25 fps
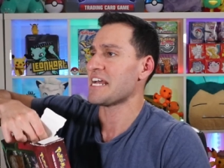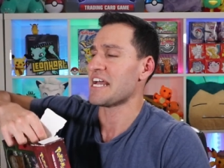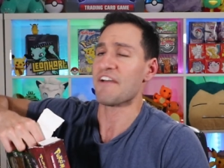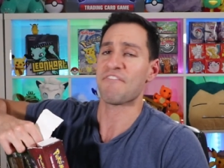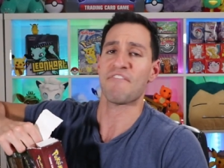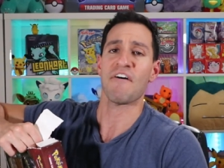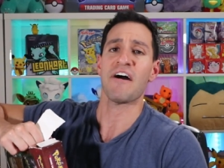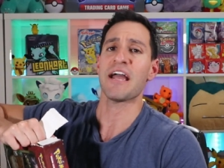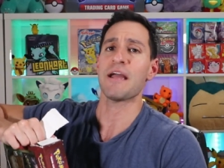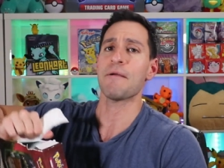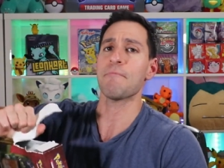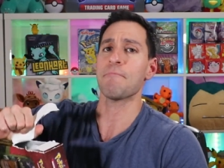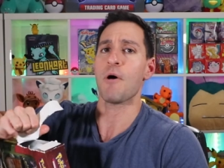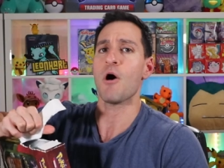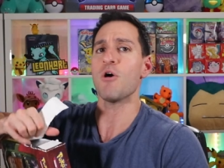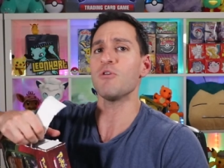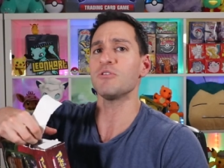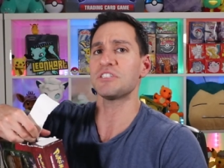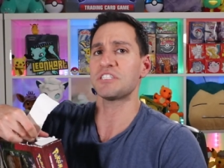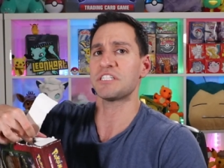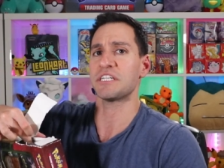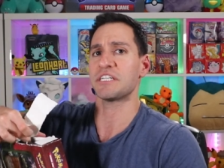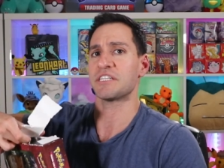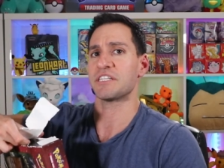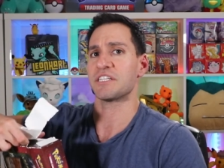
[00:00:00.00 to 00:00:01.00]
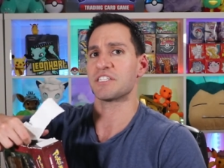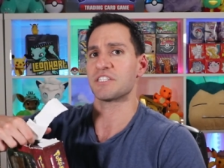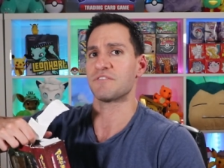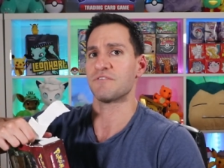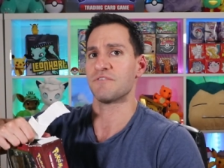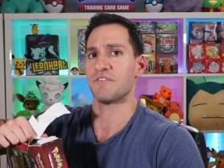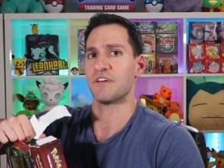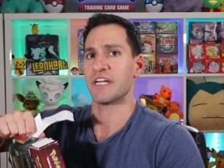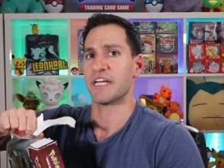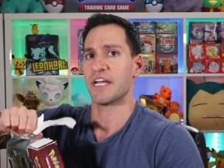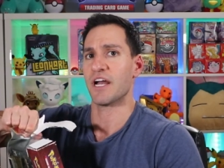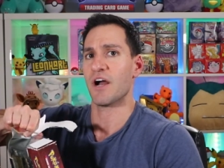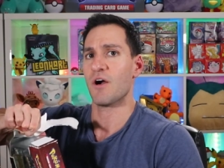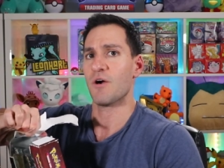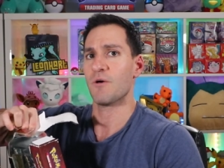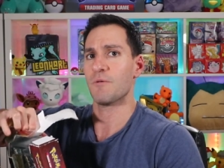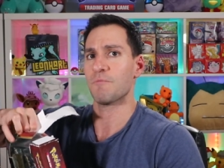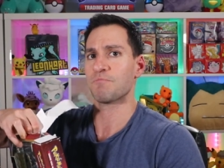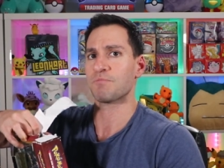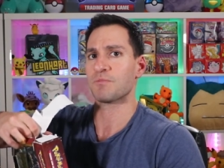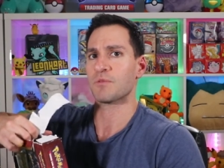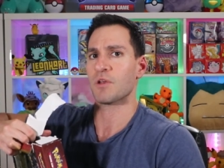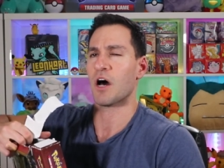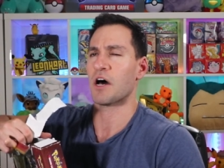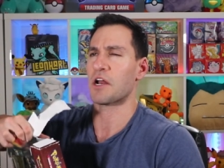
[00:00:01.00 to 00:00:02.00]
if I am posting this video
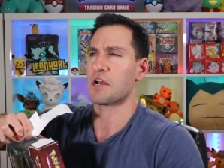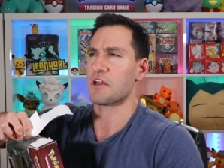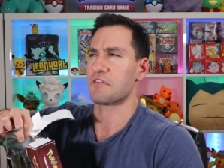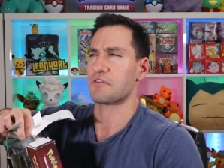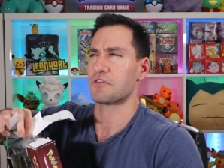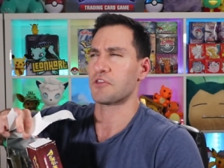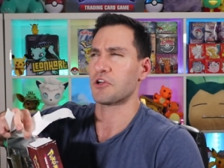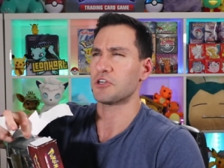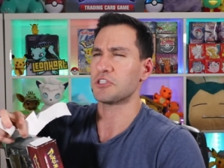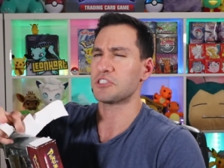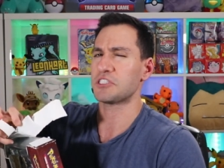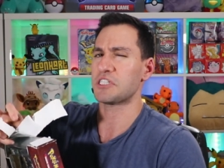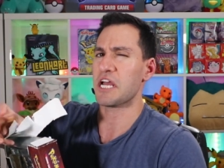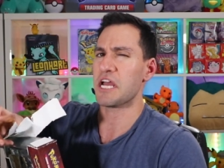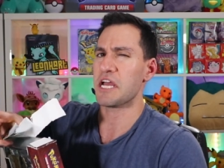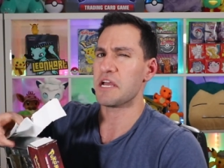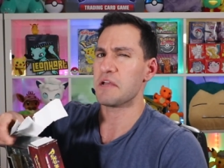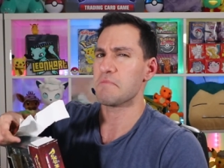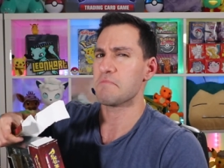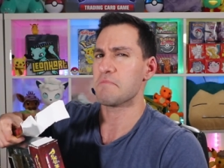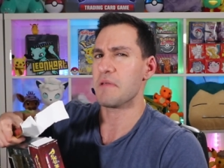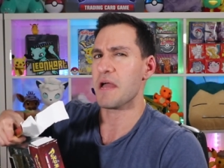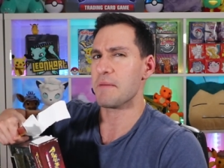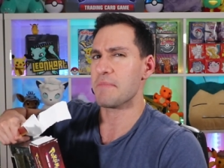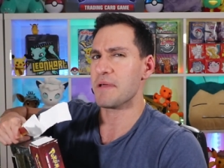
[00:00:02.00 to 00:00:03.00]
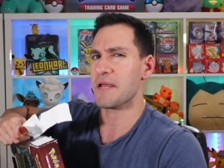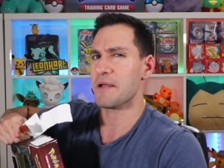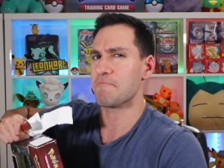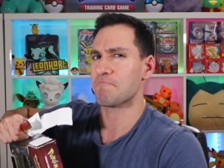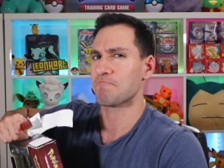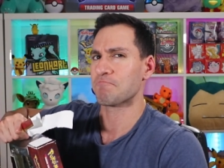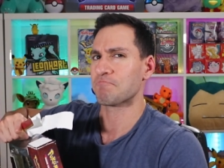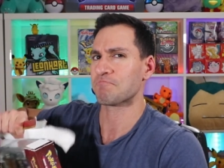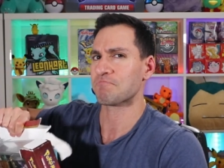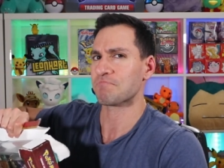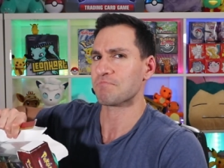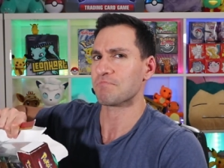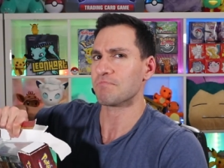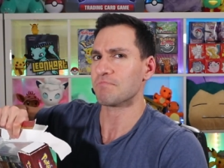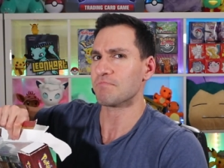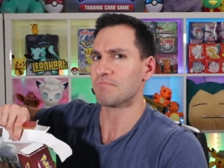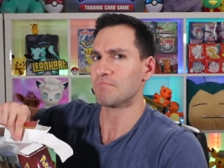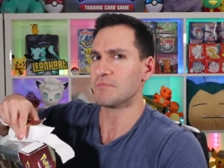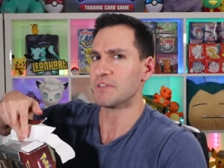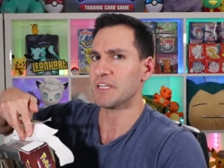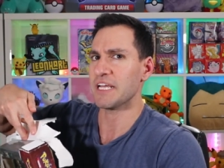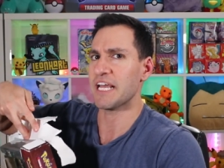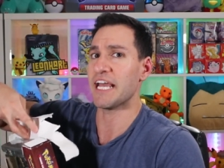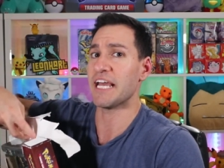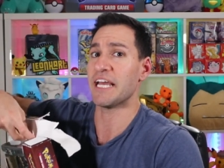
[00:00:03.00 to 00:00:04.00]
on a Thursday, maybe,
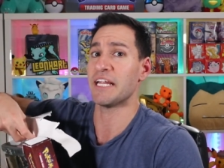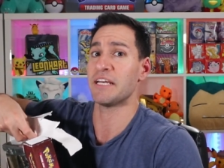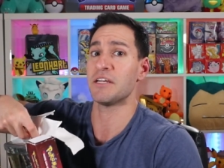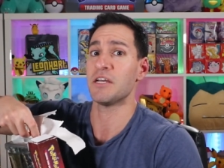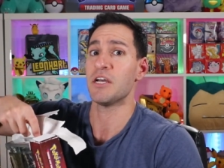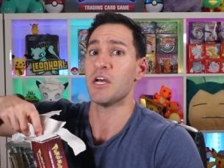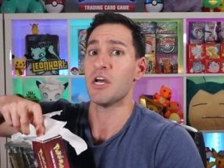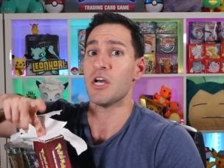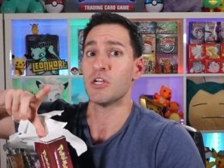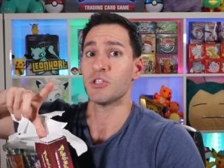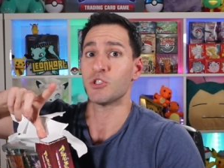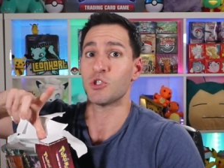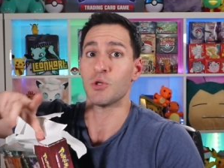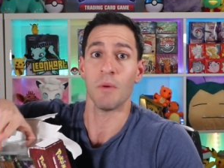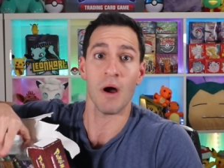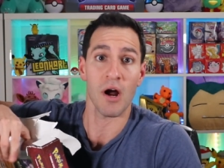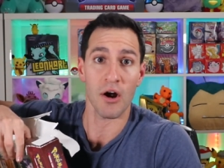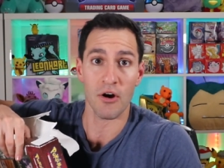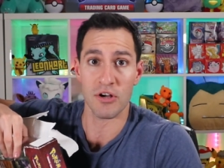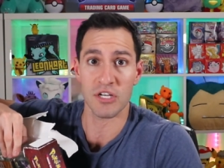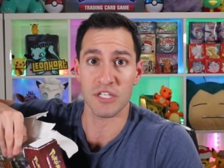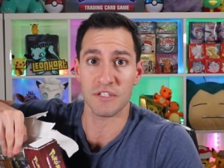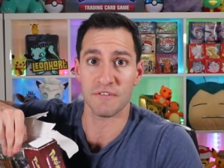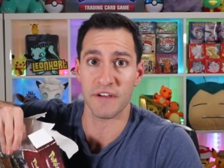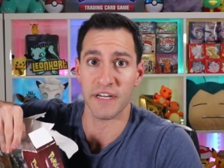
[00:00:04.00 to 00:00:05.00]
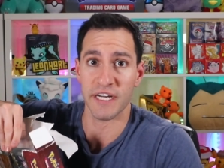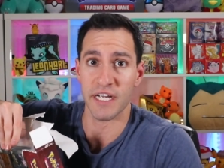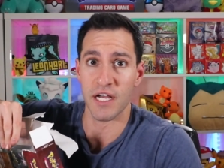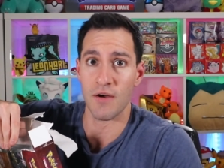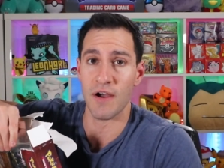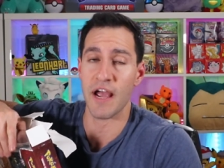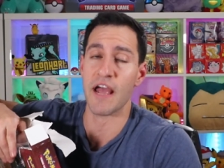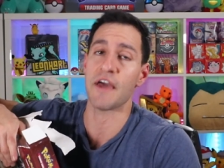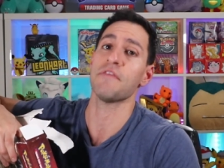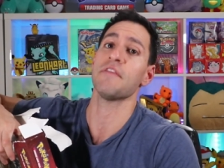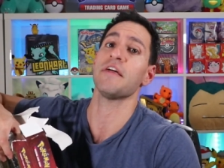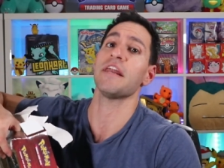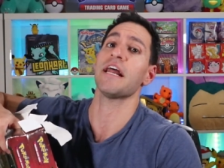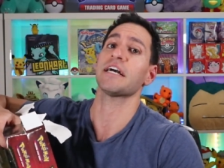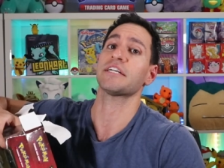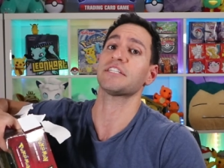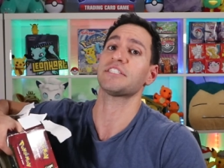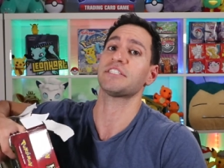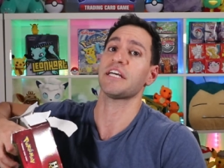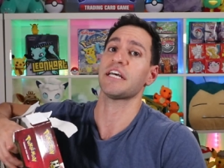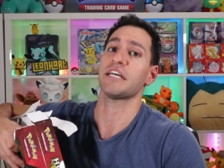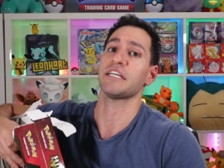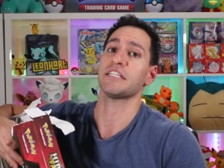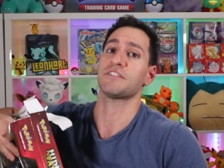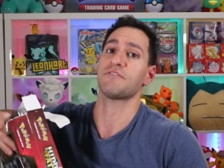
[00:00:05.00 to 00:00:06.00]
in tomorrow's video in the next
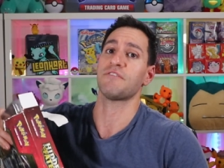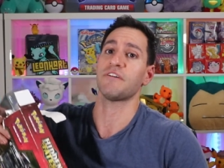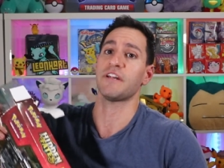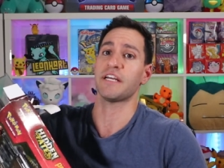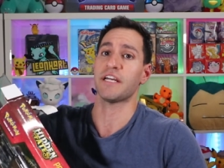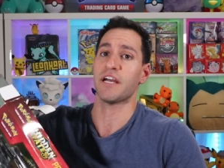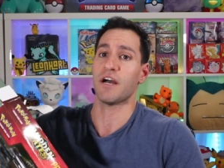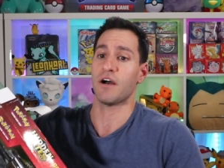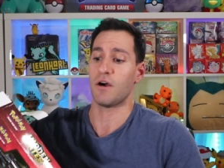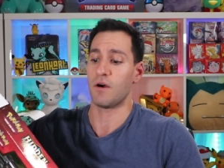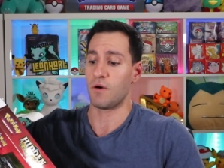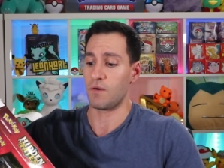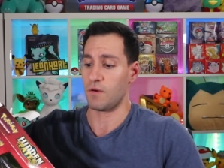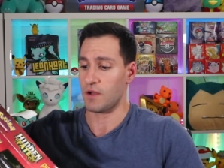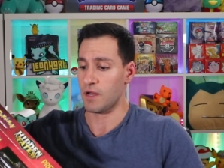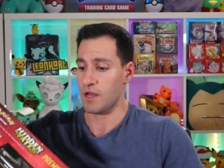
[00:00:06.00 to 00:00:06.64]
day's video,